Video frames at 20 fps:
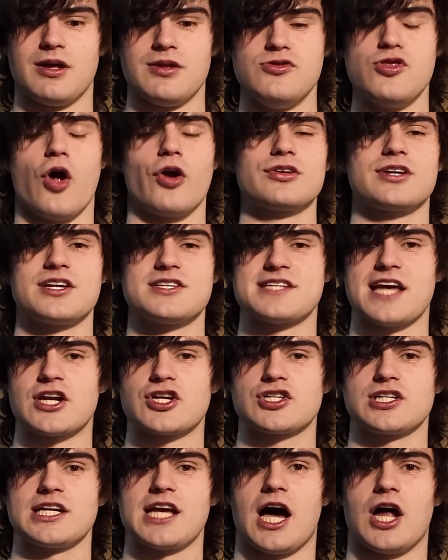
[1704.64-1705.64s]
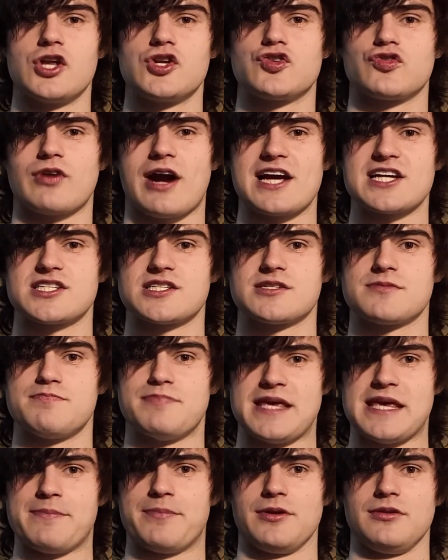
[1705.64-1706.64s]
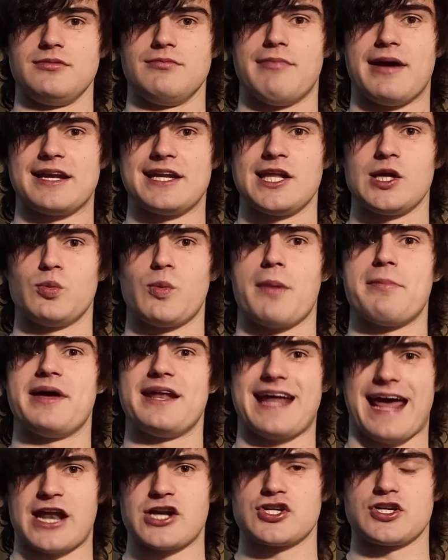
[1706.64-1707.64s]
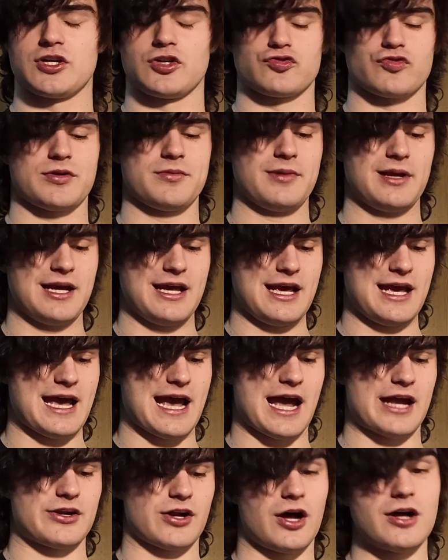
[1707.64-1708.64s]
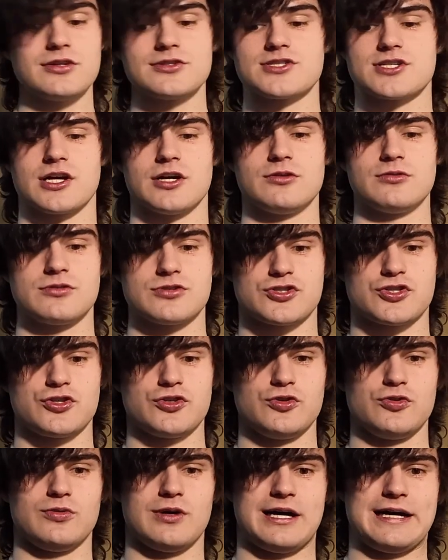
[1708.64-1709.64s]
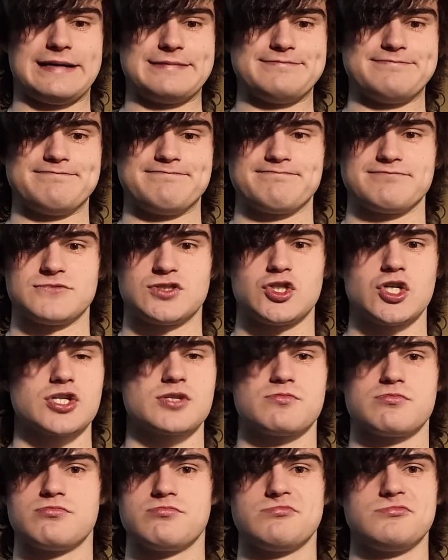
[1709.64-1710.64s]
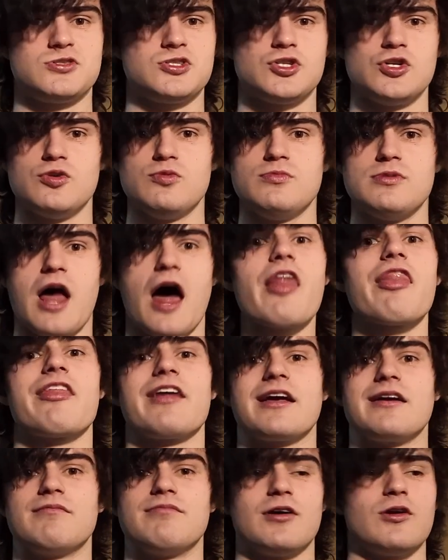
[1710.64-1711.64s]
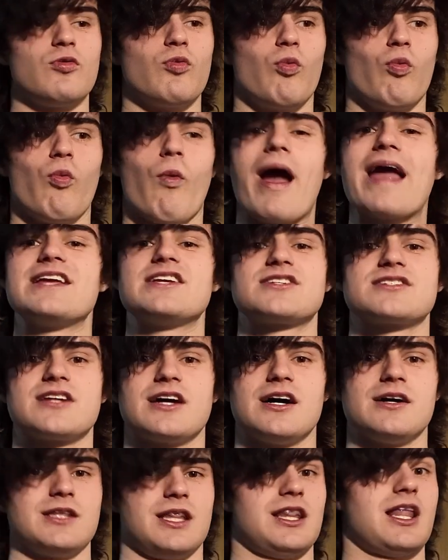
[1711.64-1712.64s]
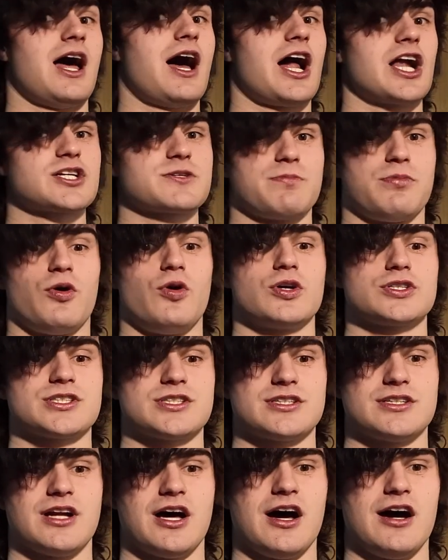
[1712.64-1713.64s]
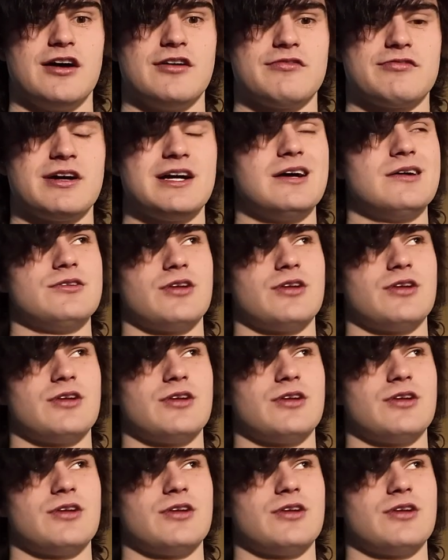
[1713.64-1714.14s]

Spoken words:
non-consensually undress people, mainly women and children, and also to just do nothing but waste a portion of